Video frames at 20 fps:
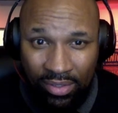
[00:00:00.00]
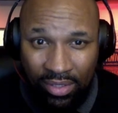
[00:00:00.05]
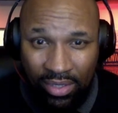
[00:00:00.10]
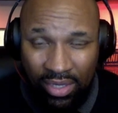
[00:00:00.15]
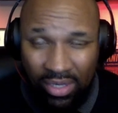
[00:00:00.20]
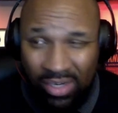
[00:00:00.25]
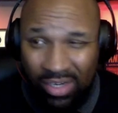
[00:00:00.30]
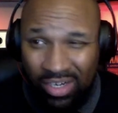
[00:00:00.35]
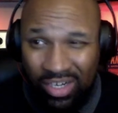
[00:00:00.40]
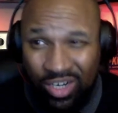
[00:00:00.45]

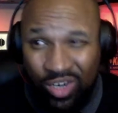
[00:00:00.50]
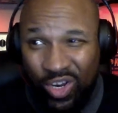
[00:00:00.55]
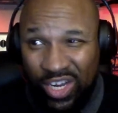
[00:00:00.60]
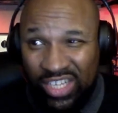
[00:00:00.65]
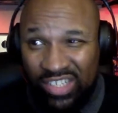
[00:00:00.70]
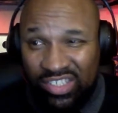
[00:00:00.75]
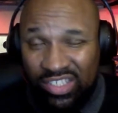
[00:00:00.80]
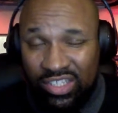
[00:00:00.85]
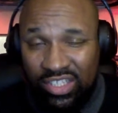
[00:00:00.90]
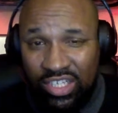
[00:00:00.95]
And then the
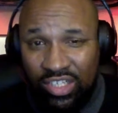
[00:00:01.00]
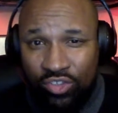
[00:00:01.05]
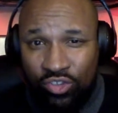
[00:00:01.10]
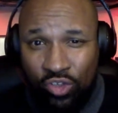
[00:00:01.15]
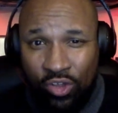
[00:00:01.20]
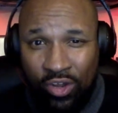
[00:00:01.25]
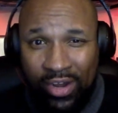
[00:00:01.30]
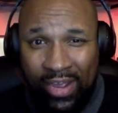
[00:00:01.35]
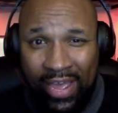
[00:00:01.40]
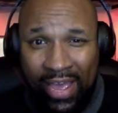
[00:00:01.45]
crazy thing
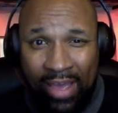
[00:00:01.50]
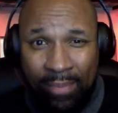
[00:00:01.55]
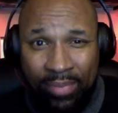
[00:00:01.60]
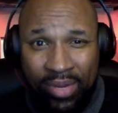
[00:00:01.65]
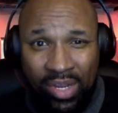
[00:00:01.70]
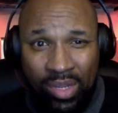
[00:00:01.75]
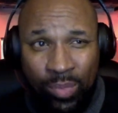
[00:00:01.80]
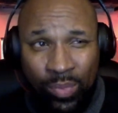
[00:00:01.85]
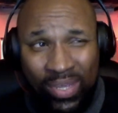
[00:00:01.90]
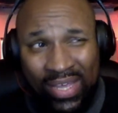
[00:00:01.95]
started
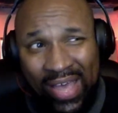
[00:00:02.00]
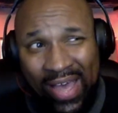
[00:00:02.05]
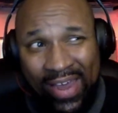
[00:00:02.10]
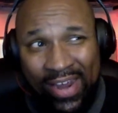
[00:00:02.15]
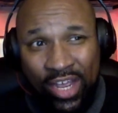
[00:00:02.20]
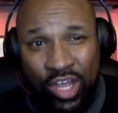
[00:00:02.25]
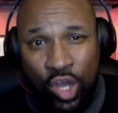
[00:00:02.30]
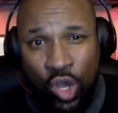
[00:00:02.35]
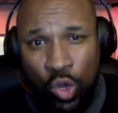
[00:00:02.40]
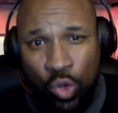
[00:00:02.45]
happening. We got a
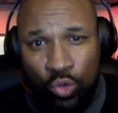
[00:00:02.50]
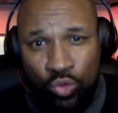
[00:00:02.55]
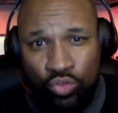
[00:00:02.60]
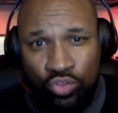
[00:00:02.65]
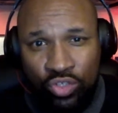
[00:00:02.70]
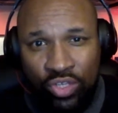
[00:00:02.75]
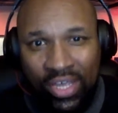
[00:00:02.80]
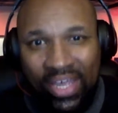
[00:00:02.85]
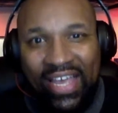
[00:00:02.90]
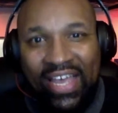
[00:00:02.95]
coach.
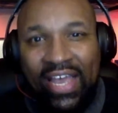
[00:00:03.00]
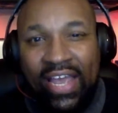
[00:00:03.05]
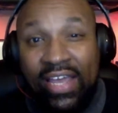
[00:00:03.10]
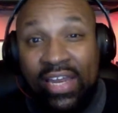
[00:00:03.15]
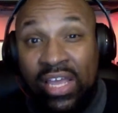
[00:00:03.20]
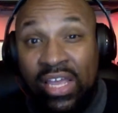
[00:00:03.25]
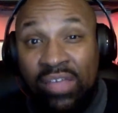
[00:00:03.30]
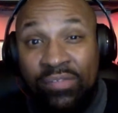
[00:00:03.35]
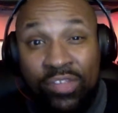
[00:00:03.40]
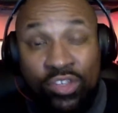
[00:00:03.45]
And they
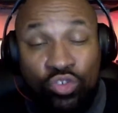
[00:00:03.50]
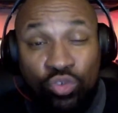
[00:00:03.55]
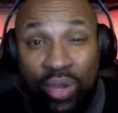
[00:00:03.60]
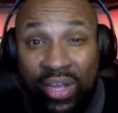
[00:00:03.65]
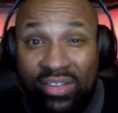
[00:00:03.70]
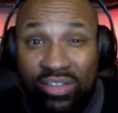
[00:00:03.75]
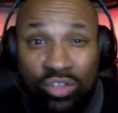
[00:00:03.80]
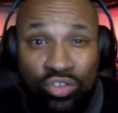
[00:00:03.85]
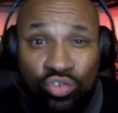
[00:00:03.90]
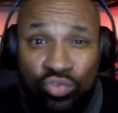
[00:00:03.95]
even
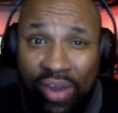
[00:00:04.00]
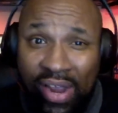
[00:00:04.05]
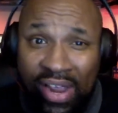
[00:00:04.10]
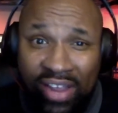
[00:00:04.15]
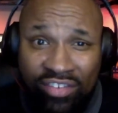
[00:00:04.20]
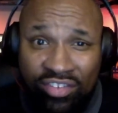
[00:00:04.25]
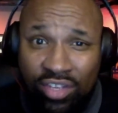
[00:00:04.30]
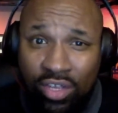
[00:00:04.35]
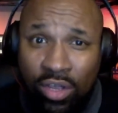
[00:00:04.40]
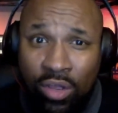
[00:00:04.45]
tried to trash
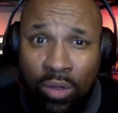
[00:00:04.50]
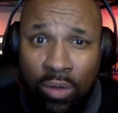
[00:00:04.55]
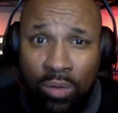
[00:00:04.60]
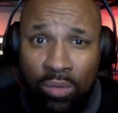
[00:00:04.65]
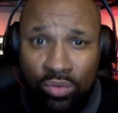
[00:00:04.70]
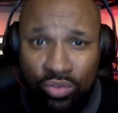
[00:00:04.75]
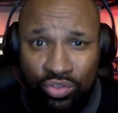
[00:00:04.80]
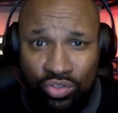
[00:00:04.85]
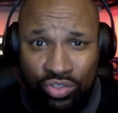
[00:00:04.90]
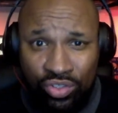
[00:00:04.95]
the
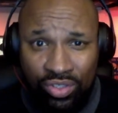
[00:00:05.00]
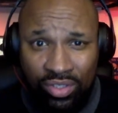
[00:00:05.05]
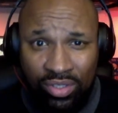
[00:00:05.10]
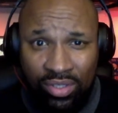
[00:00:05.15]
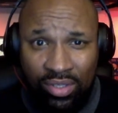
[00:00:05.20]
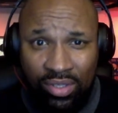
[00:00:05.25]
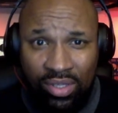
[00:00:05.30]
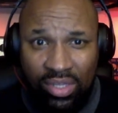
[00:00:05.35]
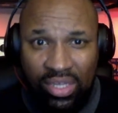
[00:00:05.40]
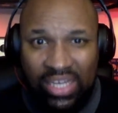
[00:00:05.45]
coach.
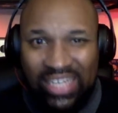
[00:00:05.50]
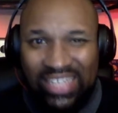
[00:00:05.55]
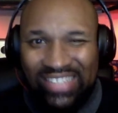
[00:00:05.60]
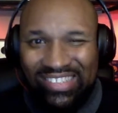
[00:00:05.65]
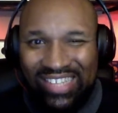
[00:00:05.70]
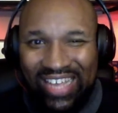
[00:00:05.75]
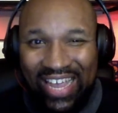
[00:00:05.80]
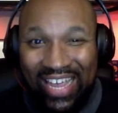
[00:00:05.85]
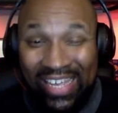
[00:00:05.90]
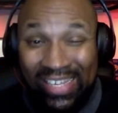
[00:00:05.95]
He's
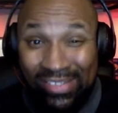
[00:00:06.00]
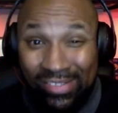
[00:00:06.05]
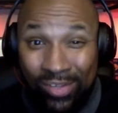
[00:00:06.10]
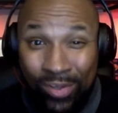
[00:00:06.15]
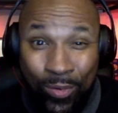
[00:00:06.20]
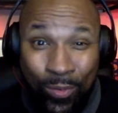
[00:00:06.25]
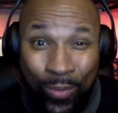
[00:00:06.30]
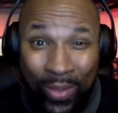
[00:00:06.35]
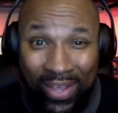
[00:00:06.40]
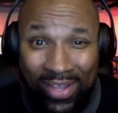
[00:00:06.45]

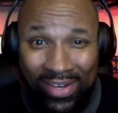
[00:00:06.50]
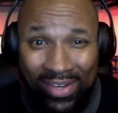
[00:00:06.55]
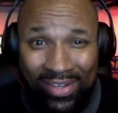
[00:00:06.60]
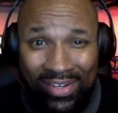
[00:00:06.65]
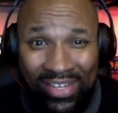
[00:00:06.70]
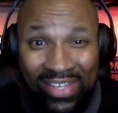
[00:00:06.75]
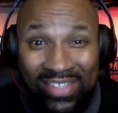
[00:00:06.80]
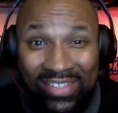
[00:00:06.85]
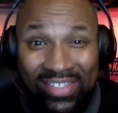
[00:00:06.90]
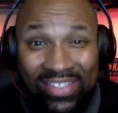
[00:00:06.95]
antiquated.
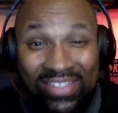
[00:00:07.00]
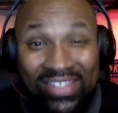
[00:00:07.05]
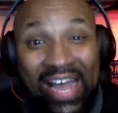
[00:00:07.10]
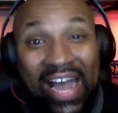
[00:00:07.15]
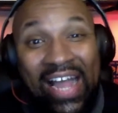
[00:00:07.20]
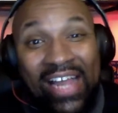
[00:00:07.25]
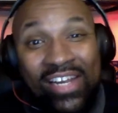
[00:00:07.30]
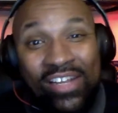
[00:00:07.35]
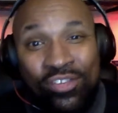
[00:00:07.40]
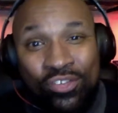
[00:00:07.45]
He's a
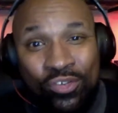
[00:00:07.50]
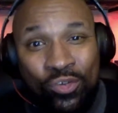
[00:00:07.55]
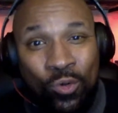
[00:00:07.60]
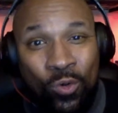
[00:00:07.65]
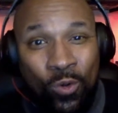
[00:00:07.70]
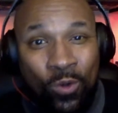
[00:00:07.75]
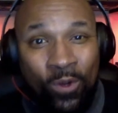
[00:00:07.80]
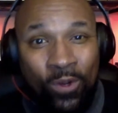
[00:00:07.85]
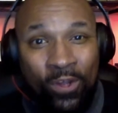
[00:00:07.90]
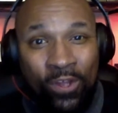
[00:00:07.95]
dinosaur.
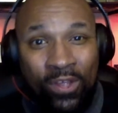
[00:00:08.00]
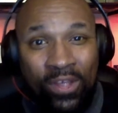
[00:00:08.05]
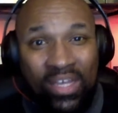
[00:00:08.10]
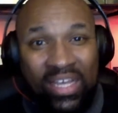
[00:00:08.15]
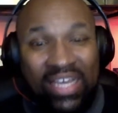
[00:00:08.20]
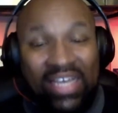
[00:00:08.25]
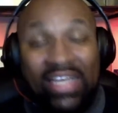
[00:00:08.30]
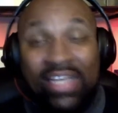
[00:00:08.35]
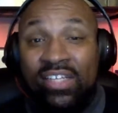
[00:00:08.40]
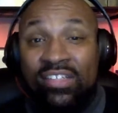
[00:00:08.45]

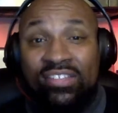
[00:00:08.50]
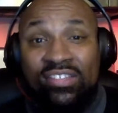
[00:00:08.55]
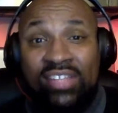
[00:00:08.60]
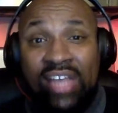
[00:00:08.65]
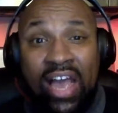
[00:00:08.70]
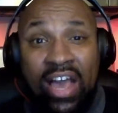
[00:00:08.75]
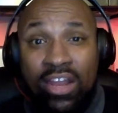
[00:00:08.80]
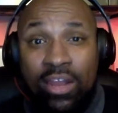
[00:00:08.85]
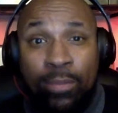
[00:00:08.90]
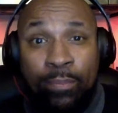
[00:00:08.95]
His
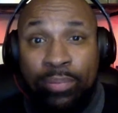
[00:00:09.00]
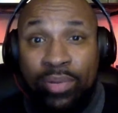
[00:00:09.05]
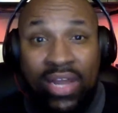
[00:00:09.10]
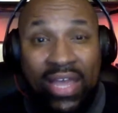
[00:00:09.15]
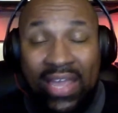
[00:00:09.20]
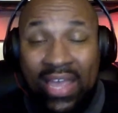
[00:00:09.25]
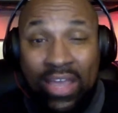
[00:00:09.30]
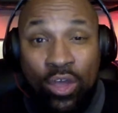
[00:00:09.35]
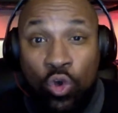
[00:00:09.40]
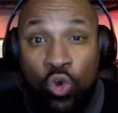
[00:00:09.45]
style of
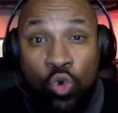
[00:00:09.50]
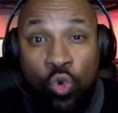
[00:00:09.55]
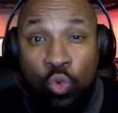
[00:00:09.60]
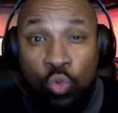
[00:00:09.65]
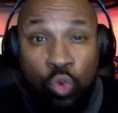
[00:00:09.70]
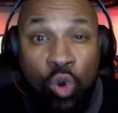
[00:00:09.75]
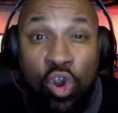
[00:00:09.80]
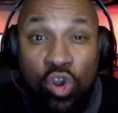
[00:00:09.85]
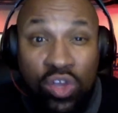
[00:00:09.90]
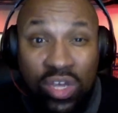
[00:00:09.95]
play ain't going to
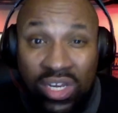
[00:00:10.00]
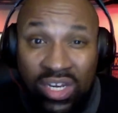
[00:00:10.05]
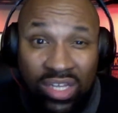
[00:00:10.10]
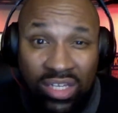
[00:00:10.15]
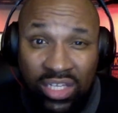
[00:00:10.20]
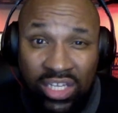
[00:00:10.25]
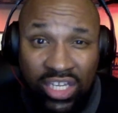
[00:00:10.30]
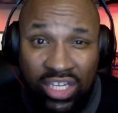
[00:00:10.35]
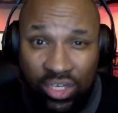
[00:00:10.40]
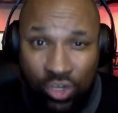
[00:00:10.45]
work in the
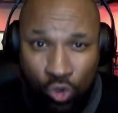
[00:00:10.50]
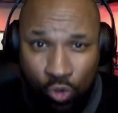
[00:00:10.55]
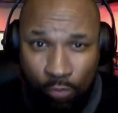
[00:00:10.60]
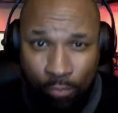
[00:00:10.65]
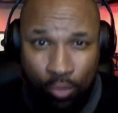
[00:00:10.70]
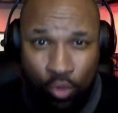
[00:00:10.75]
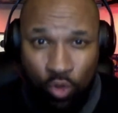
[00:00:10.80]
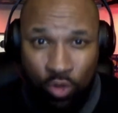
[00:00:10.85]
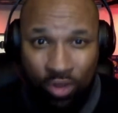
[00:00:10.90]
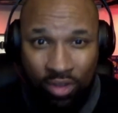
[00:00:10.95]
league no
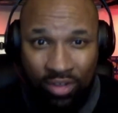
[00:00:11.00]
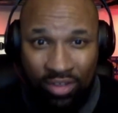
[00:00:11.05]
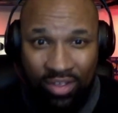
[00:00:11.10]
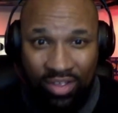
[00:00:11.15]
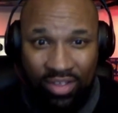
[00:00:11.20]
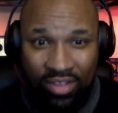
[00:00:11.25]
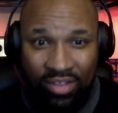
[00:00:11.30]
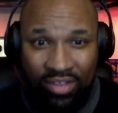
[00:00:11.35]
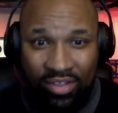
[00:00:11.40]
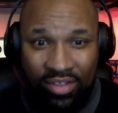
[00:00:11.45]
more.
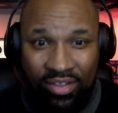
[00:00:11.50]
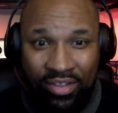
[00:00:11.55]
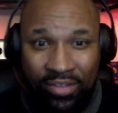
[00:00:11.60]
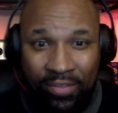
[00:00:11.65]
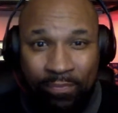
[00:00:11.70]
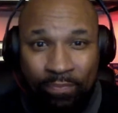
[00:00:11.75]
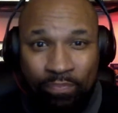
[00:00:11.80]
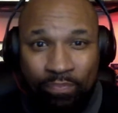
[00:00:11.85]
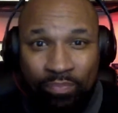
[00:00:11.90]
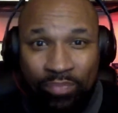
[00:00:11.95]

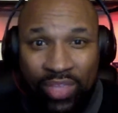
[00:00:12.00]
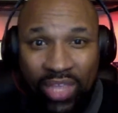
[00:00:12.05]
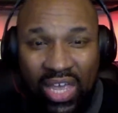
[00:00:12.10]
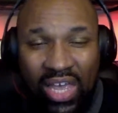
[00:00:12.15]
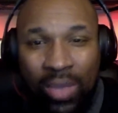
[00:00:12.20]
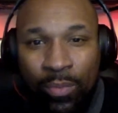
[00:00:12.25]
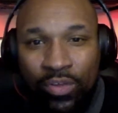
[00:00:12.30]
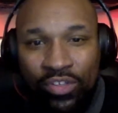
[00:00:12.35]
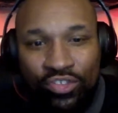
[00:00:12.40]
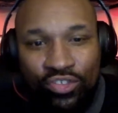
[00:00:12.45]

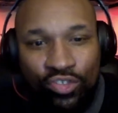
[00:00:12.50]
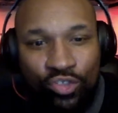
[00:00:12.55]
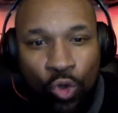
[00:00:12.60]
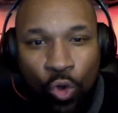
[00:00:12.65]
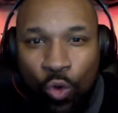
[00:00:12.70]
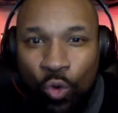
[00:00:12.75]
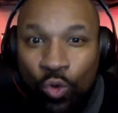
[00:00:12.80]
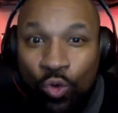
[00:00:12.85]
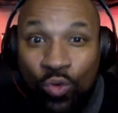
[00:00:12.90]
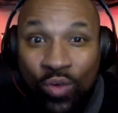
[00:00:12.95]
It was
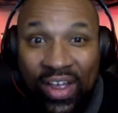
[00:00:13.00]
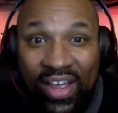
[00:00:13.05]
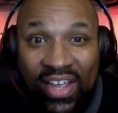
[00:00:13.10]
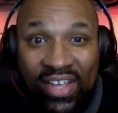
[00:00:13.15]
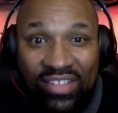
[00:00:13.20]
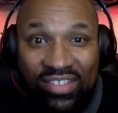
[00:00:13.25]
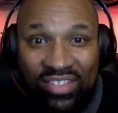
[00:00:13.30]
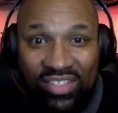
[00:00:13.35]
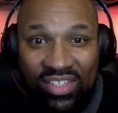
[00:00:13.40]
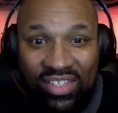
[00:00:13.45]
so
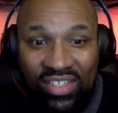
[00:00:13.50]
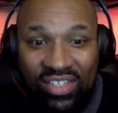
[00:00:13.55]
crazy.